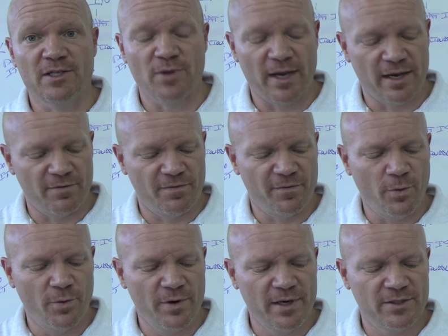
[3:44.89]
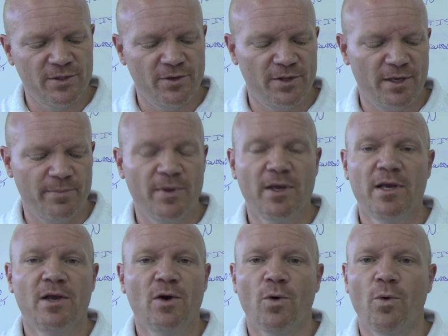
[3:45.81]
So I can forward it to them,
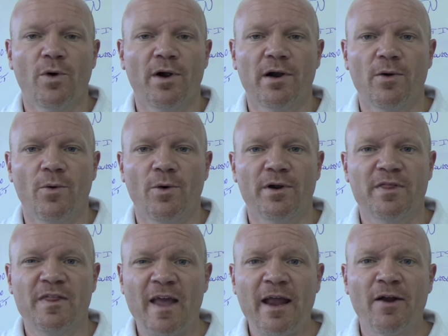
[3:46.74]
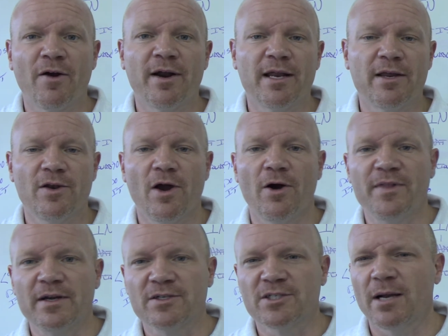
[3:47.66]
or they already know
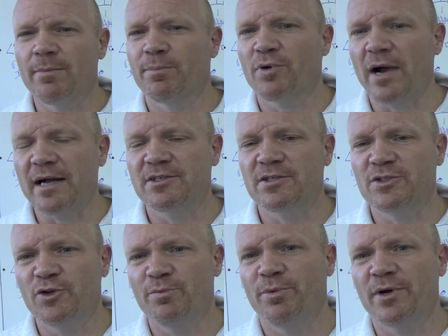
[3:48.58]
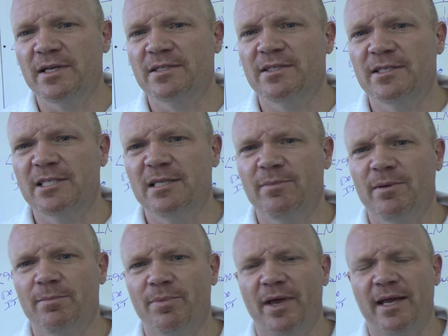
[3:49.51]
there's some process, you put a system
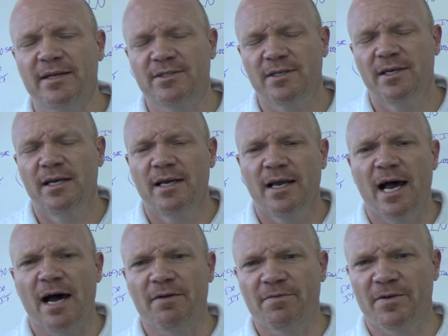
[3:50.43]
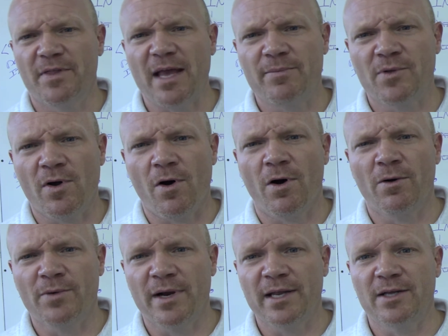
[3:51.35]
in place for them to
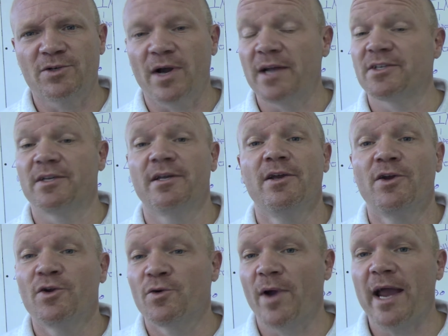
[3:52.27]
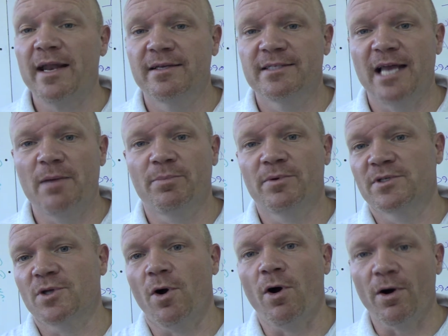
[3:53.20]
already address it. Great example
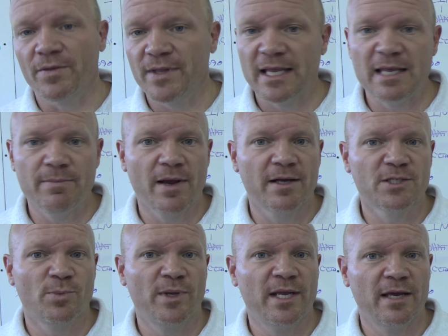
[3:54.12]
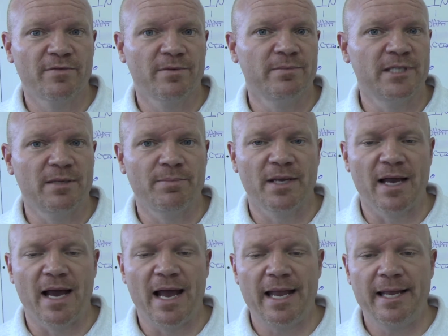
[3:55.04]
is all the emails we get from
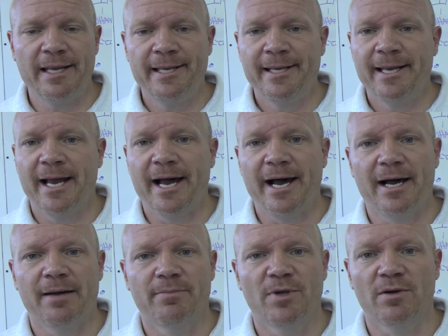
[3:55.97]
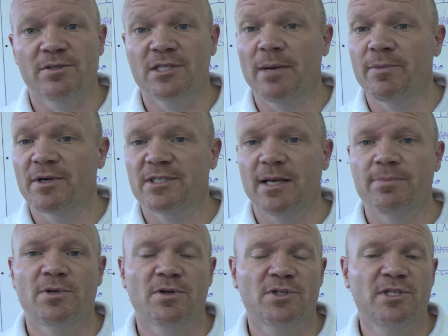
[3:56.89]
DPI. Some are
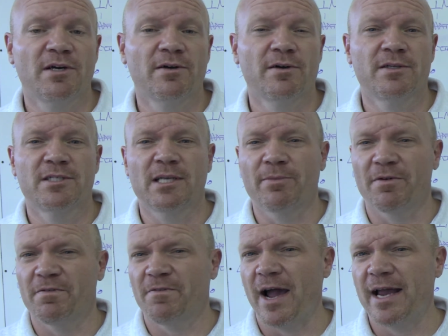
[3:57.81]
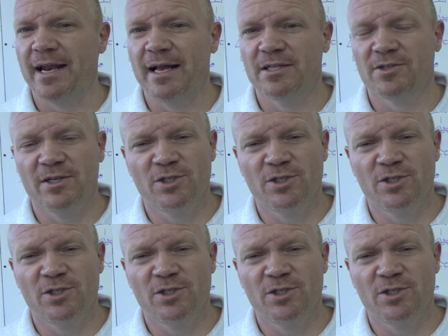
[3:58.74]
exceptional children, some are finance, right?